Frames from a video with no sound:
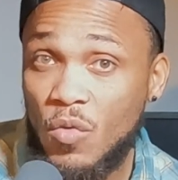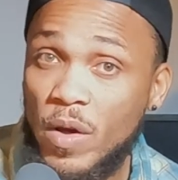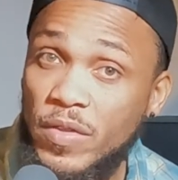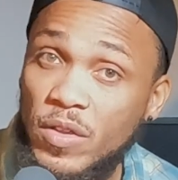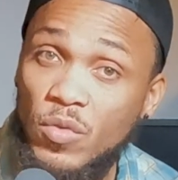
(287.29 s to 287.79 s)

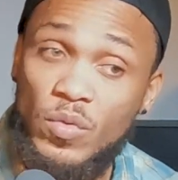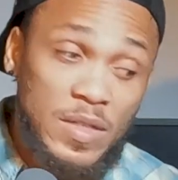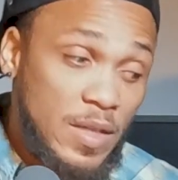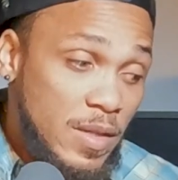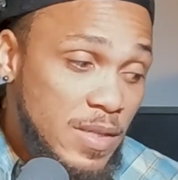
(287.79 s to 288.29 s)
Whether you
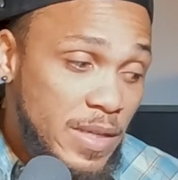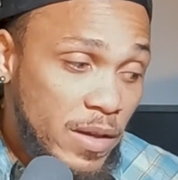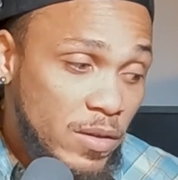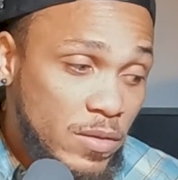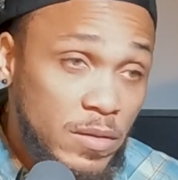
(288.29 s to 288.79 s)
send
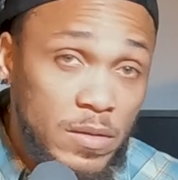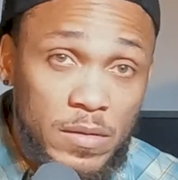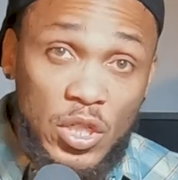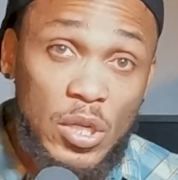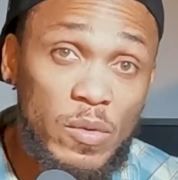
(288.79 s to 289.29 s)
Zelles
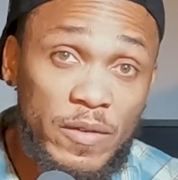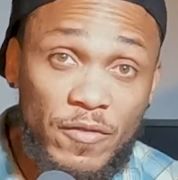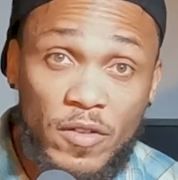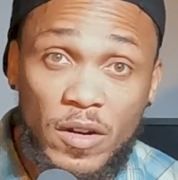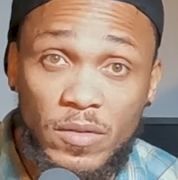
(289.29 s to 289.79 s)
to and
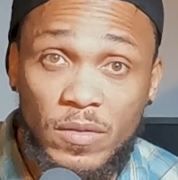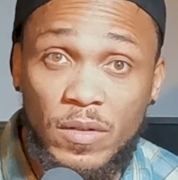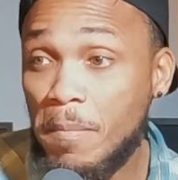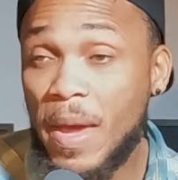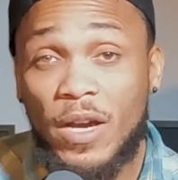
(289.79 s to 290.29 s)
fro,
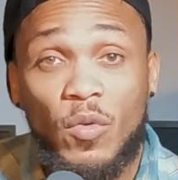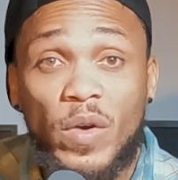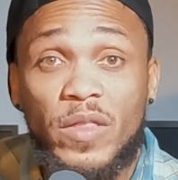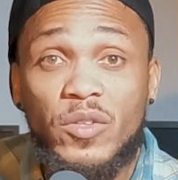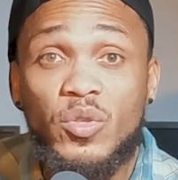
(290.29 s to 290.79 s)
make a
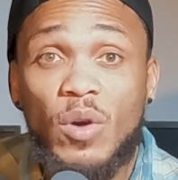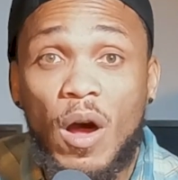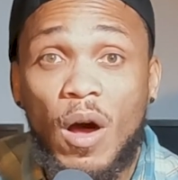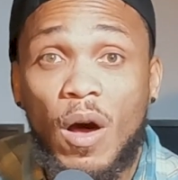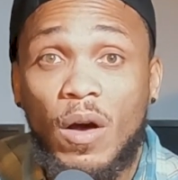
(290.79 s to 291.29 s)

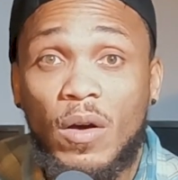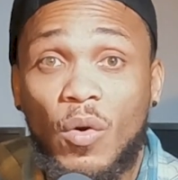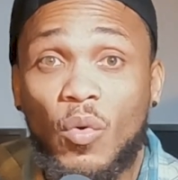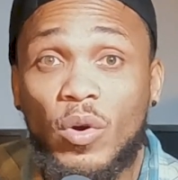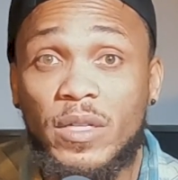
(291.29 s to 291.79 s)

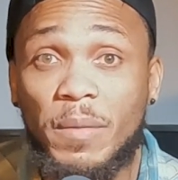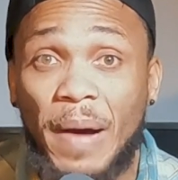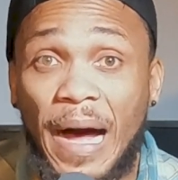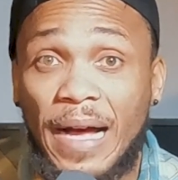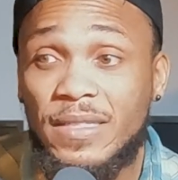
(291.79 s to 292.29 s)
withdrawal or
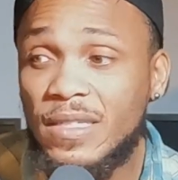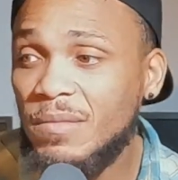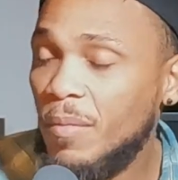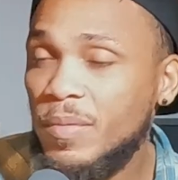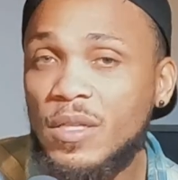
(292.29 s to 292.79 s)

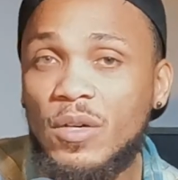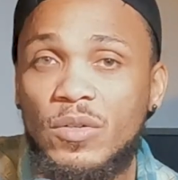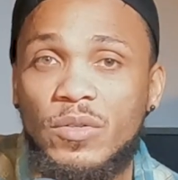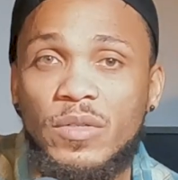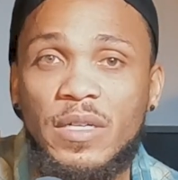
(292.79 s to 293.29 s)
deposit,
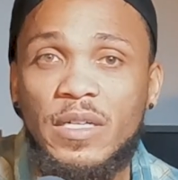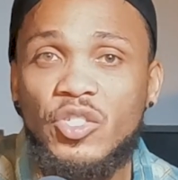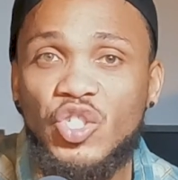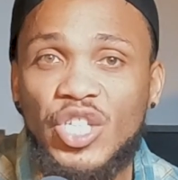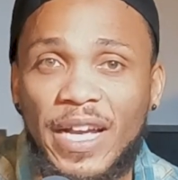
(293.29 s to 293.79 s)
upload
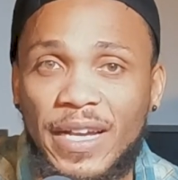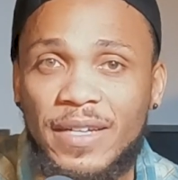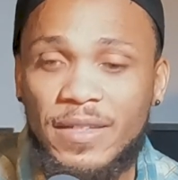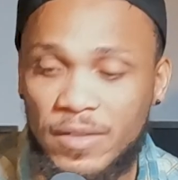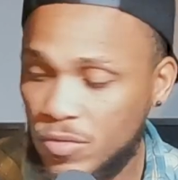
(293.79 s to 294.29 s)
a
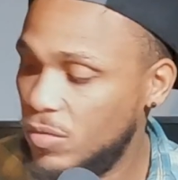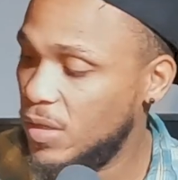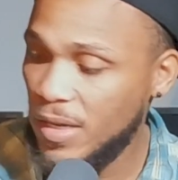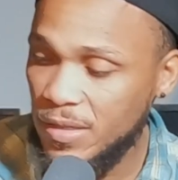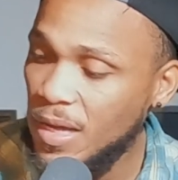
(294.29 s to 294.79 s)
check, you
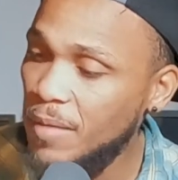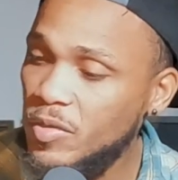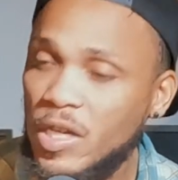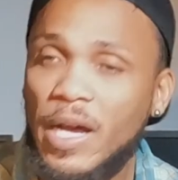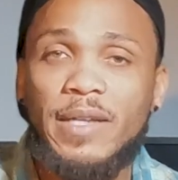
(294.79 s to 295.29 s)
take a
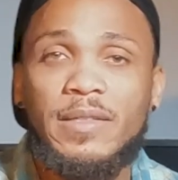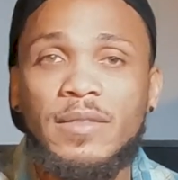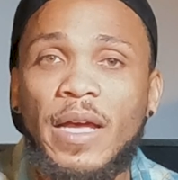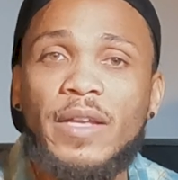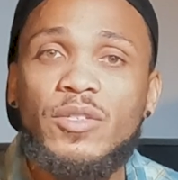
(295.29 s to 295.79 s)
snapshot
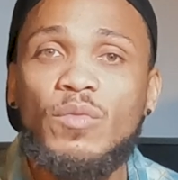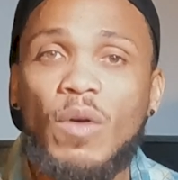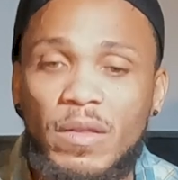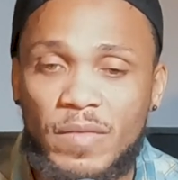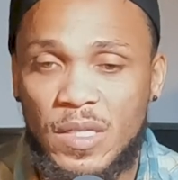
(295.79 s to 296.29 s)
and, and do
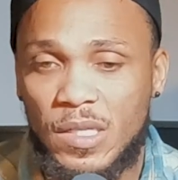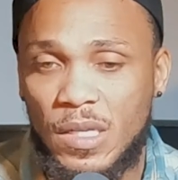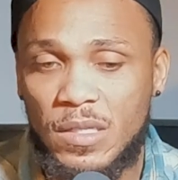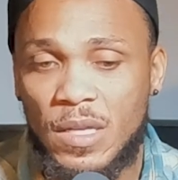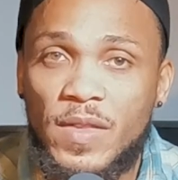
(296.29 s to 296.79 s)
all of these
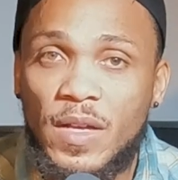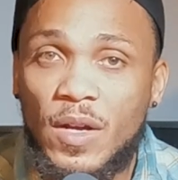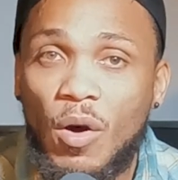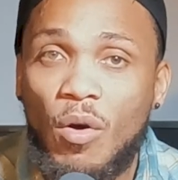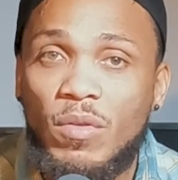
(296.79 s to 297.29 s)
things. The
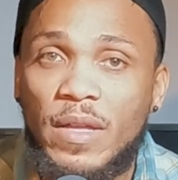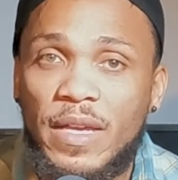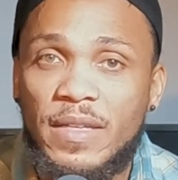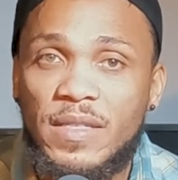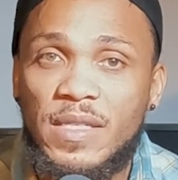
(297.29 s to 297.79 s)
goal
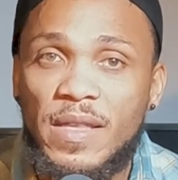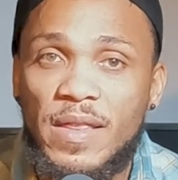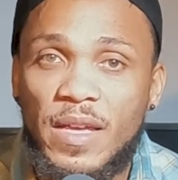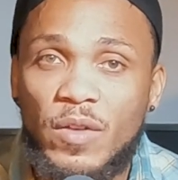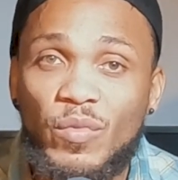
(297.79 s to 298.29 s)
is to
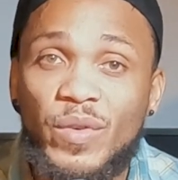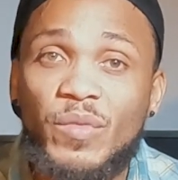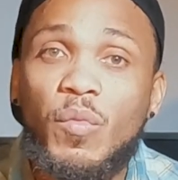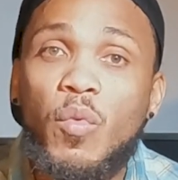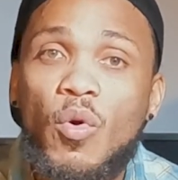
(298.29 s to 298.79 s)
then
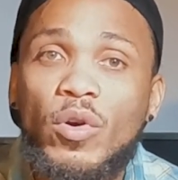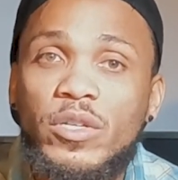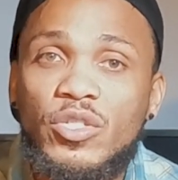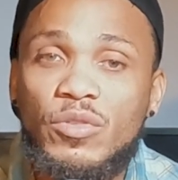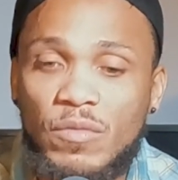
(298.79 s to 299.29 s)

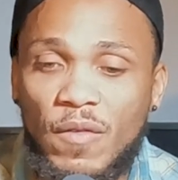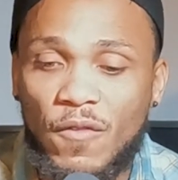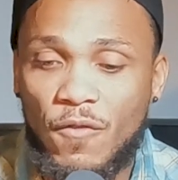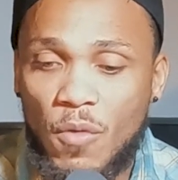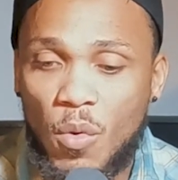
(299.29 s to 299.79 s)
reward you
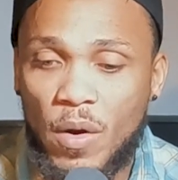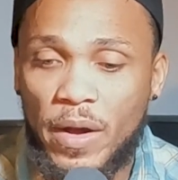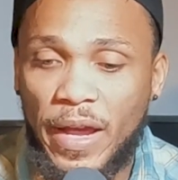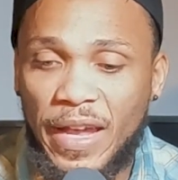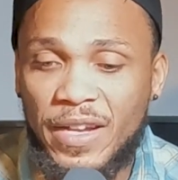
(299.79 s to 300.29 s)

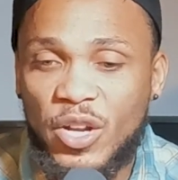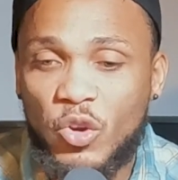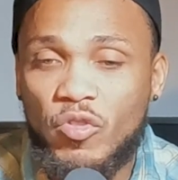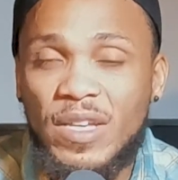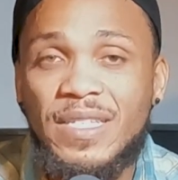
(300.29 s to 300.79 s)
for
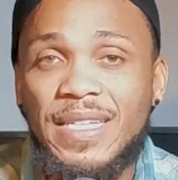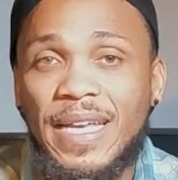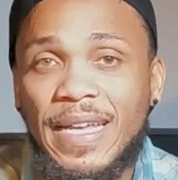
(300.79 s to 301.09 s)
increased